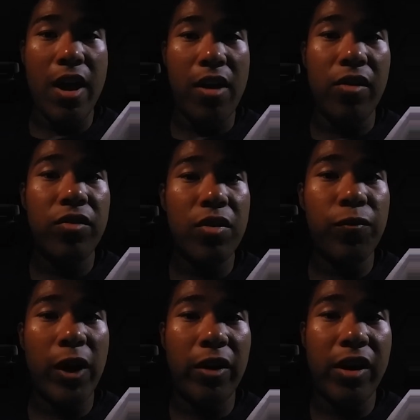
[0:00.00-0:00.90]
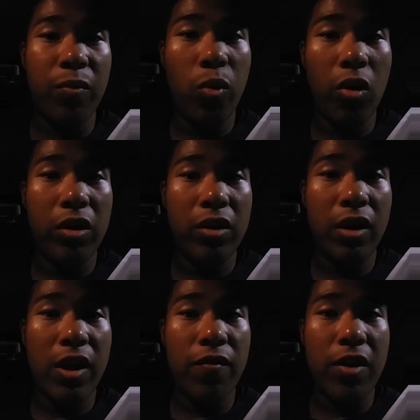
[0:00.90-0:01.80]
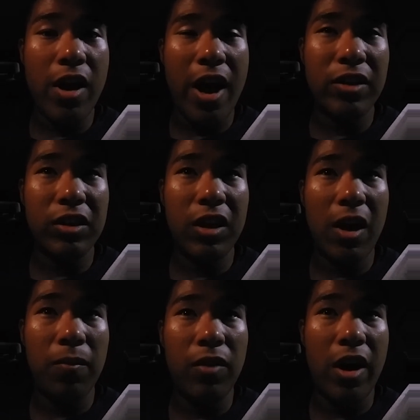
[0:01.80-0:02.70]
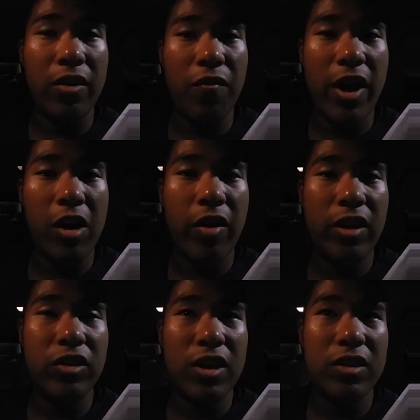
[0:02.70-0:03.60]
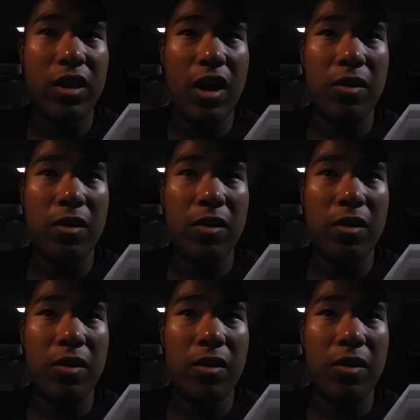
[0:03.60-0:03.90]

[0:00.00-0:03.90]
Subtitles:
it is just very important if you guys are not debating just